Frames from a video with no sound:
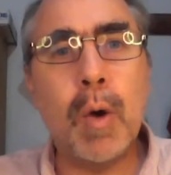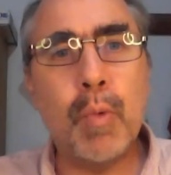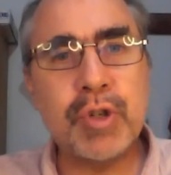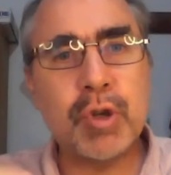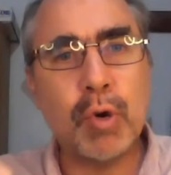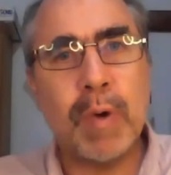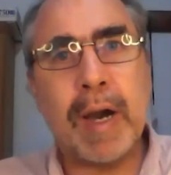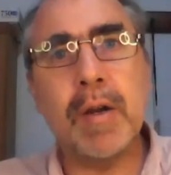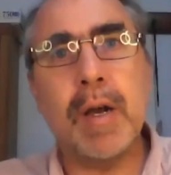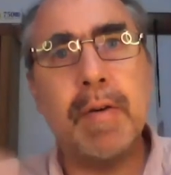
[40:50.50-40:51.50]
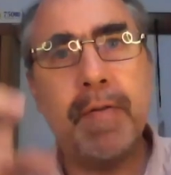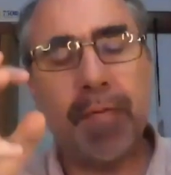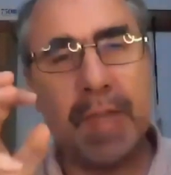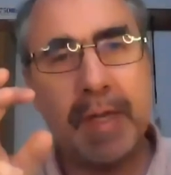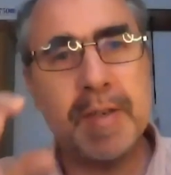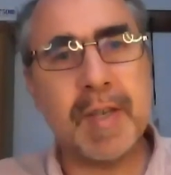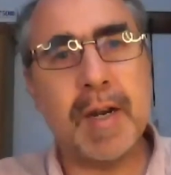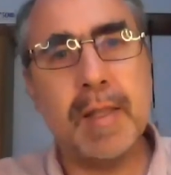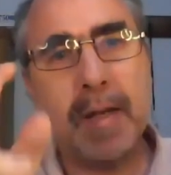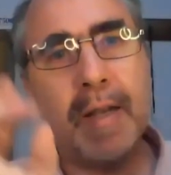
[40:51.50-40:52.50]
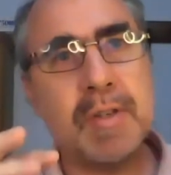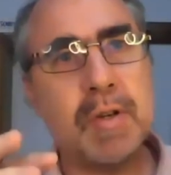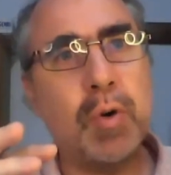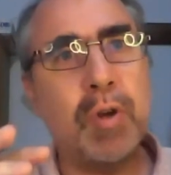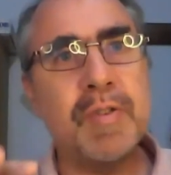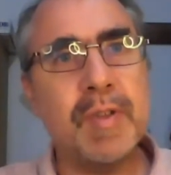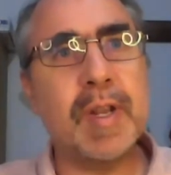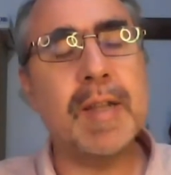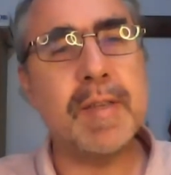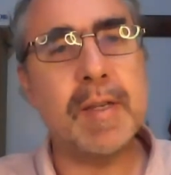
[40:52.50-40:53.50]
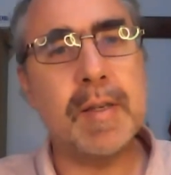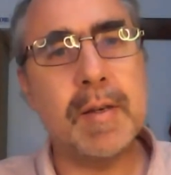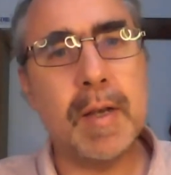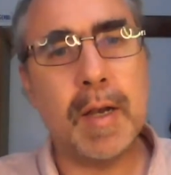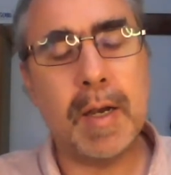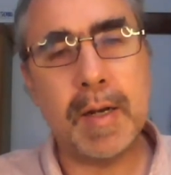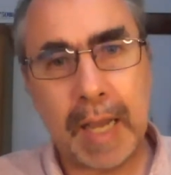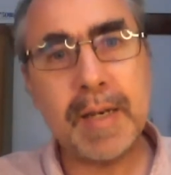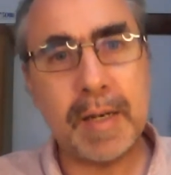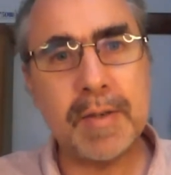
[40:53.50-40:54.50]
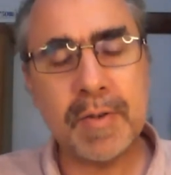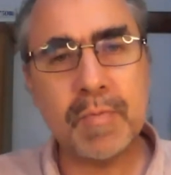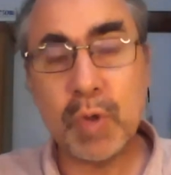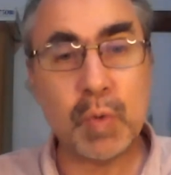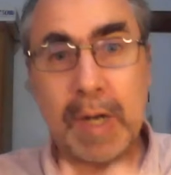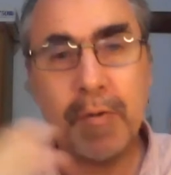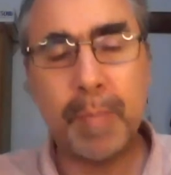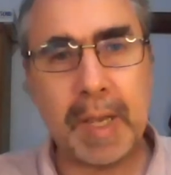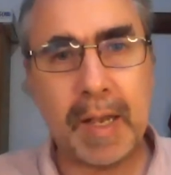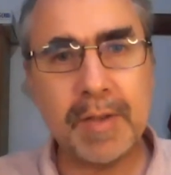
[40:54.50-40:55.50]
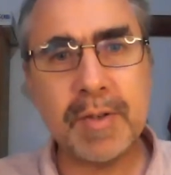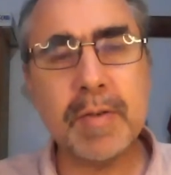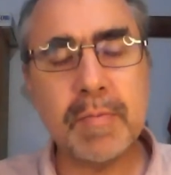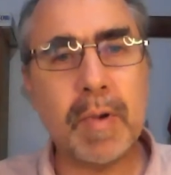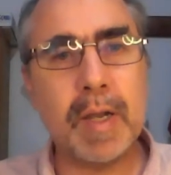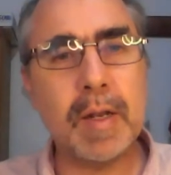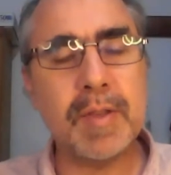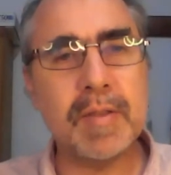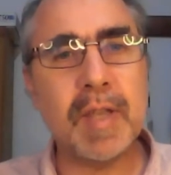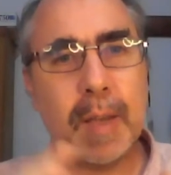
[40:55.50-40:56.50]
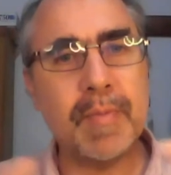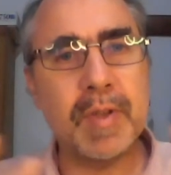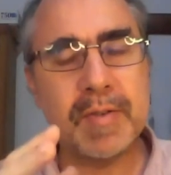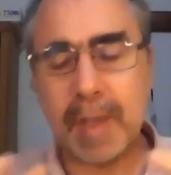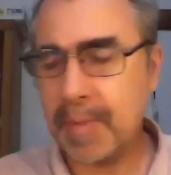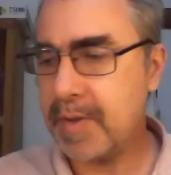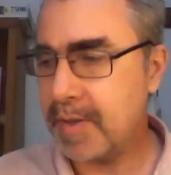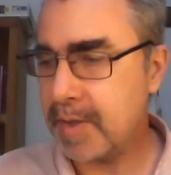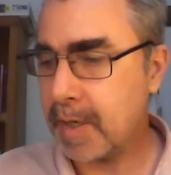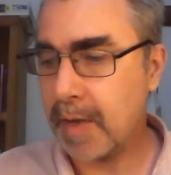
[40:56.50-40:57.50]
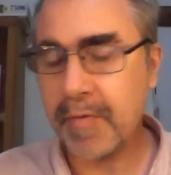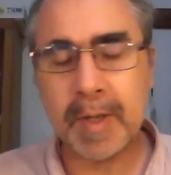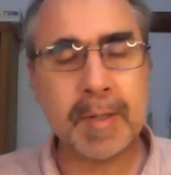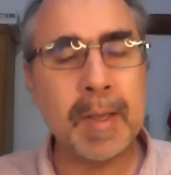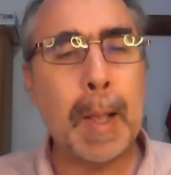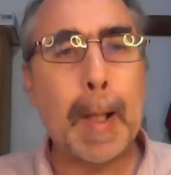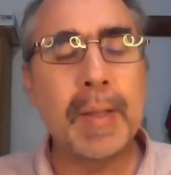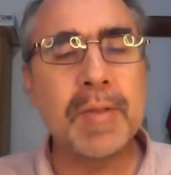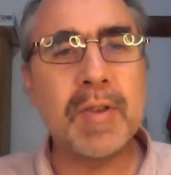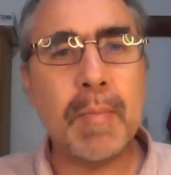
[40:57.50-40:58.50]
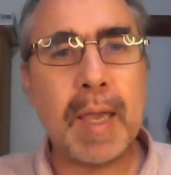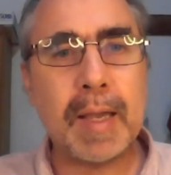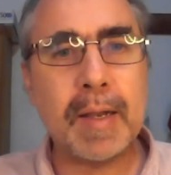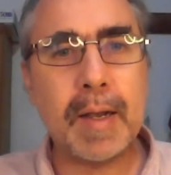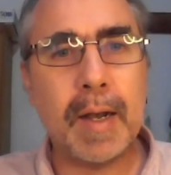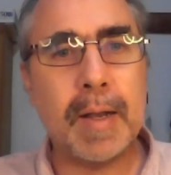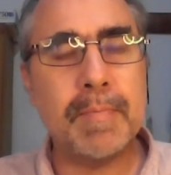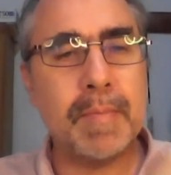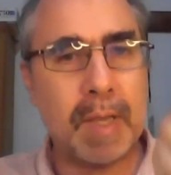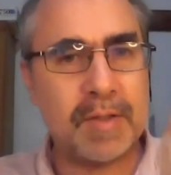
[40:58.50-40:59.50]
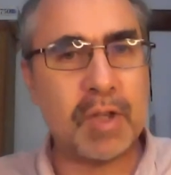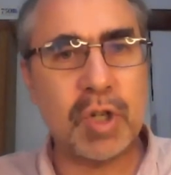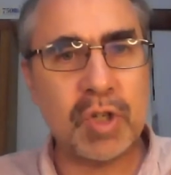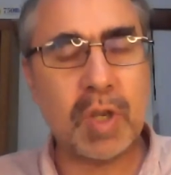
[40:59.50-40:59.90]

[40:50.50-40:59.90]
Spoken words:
which grew out of the San Andreas Accords of the 1990s, which were never passed, right, at the time of the Zapatista conflict, to make indigenous